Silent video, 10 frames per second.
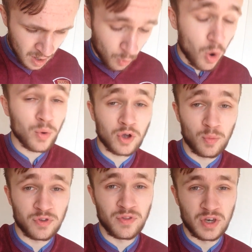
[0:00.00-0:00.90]
woke
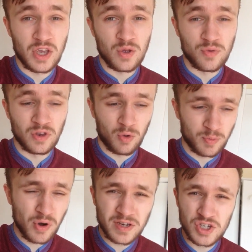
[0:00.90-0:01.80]
up to the news and I was
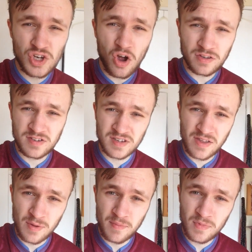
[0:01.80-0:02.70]
pretty shocked to see
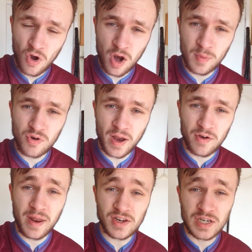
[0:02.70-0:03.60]
that Conor
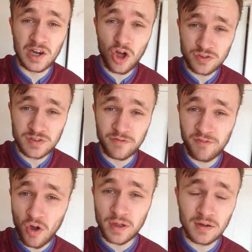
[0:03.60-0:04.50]
McGregor had actually lost the
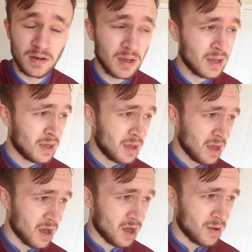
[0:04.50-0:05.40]
fight.
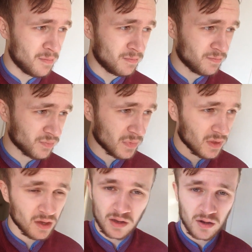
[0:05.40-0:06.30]
It
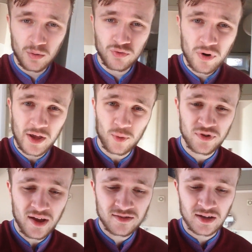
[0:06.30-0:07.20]
was really
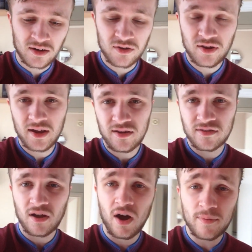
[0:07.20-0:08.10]
upsetting because
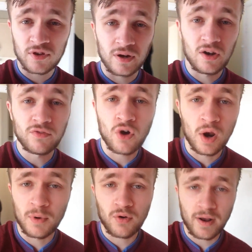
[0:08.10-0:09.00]
I absolutely love
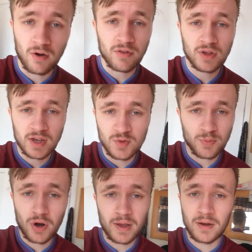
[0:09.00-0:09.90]
Conor McGregor. I think he's
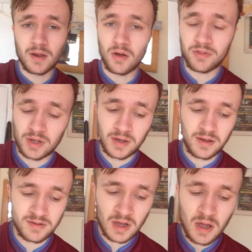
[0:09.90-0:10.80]
brilliant, and I think
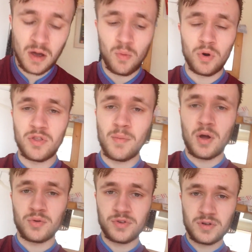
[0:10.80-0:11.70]
he's one of the
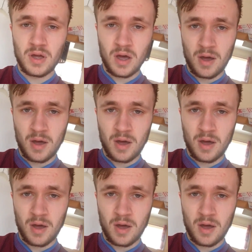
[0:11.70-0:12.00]
most